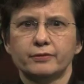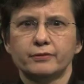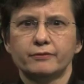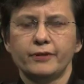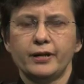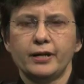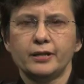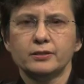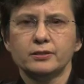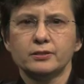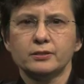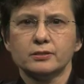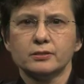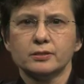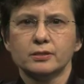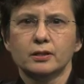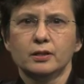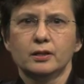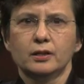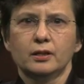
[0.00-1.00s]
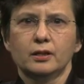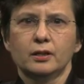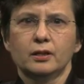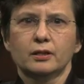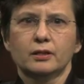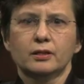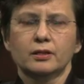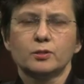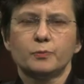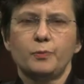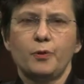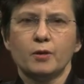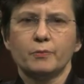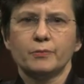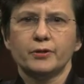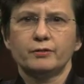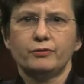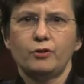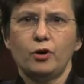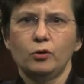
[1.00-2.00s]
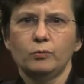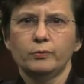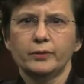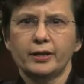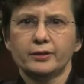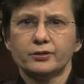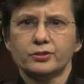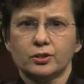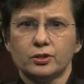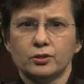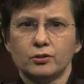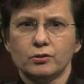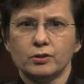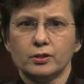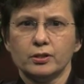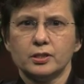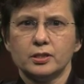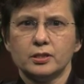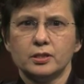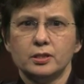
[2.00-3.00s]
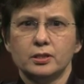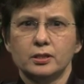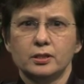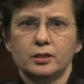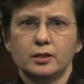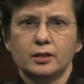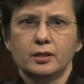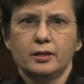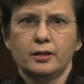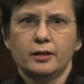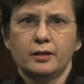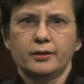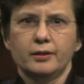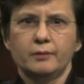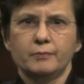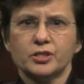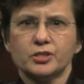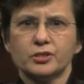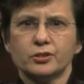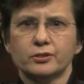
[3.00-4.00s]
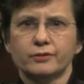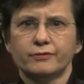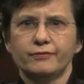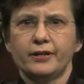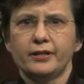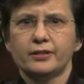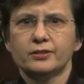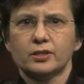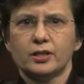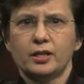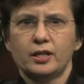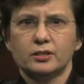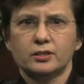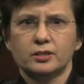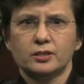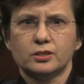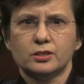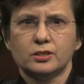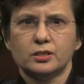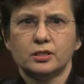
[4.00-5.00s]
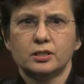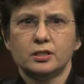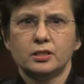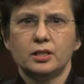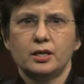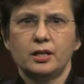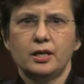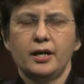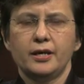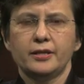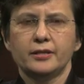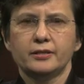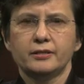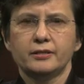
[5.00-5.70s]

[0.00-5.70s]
Defense, the Department of Homeland Security, the Missile Defense Agency, and the